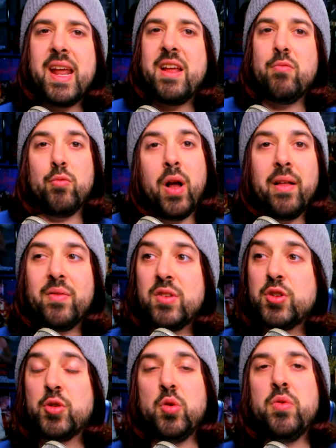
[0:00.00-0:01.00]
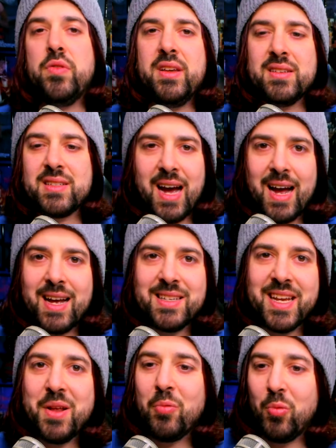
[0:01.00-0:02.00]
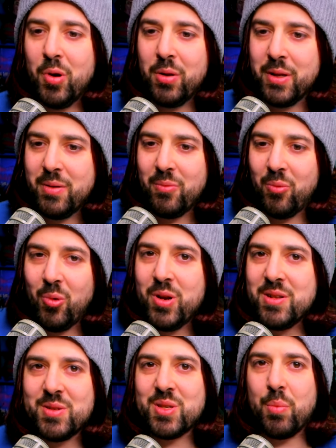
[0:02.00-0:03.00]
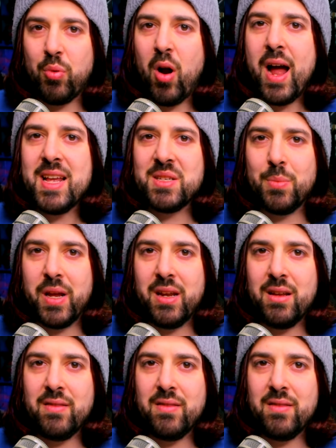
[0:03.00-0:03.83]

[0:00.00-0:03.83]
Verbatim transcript: It, the truth is, guys, it really wouldn't surprise me.